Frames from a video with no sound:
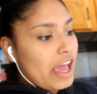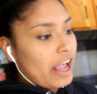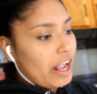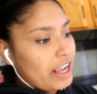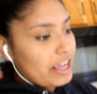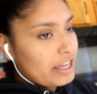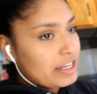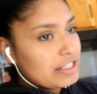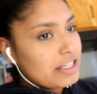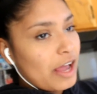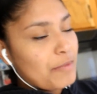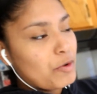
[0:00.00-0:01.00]

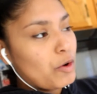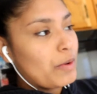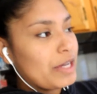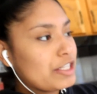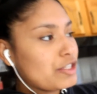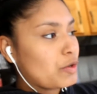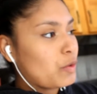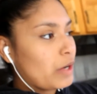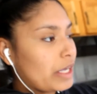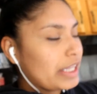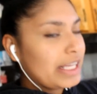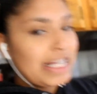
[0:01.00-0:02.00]
and i'm going to
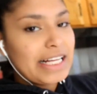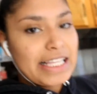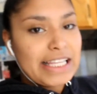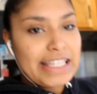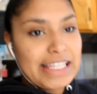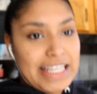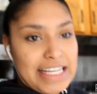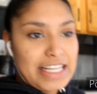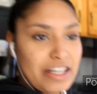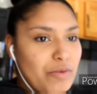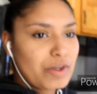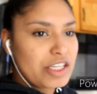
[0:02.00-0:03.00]
quickly
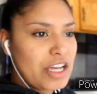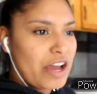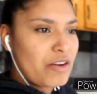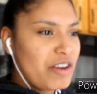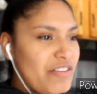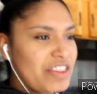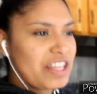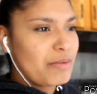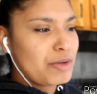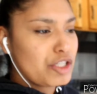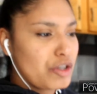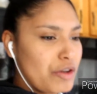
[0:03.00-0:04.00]
clean which i don't even think i'm
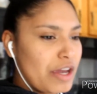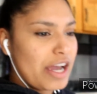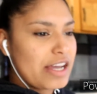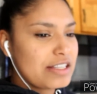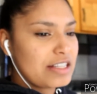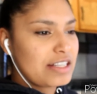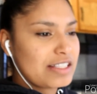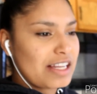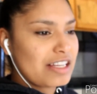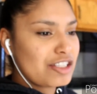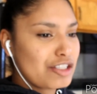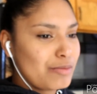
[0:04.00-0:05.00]
gonna show you guys because
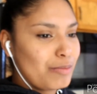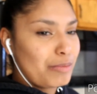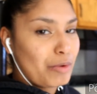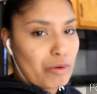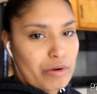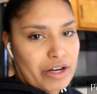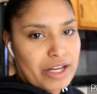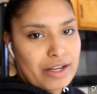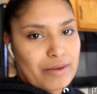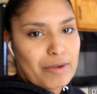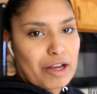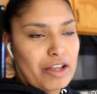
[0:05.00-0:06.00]
that's just
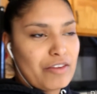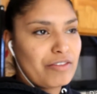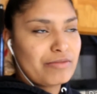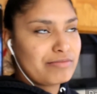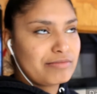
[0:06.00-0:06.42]
boring i'm if